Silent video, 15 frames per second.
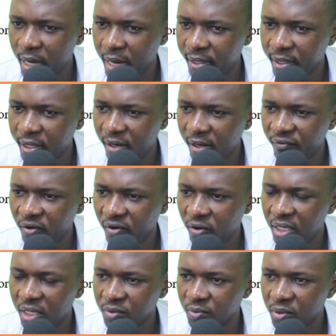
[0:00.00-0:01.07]
Telephone
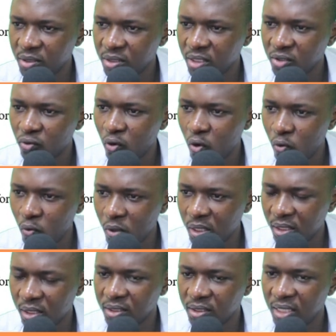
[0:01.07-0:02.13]
expenses owing,
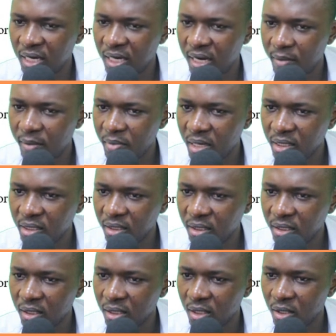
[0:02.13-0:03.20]
it's a liability.
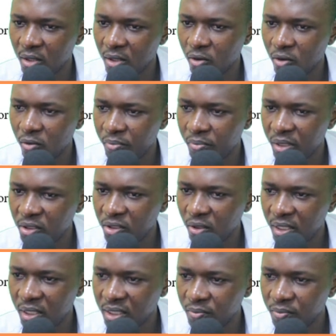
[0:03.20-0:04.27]

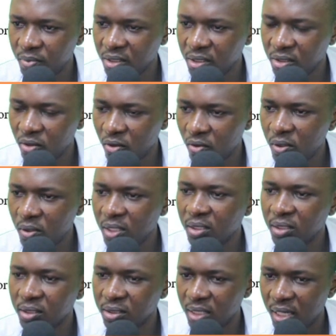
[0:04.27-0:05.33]
Competition expense owing,
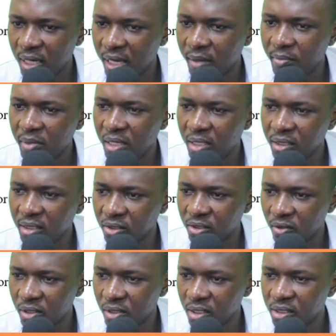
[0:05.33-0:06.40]
it's a liability.
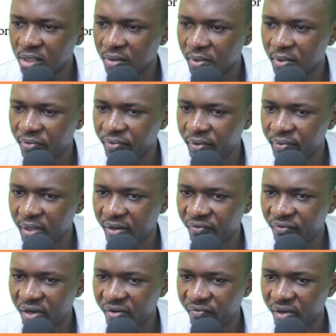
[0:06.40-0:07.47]
So these 750 and
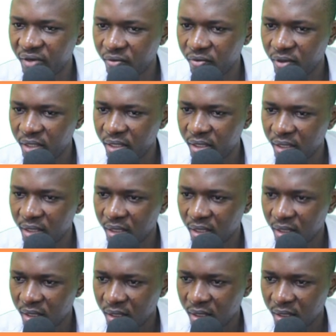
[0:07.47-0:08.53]
500.
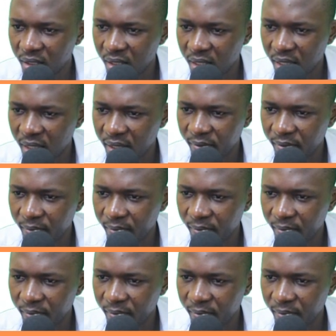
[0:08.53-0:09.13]
Then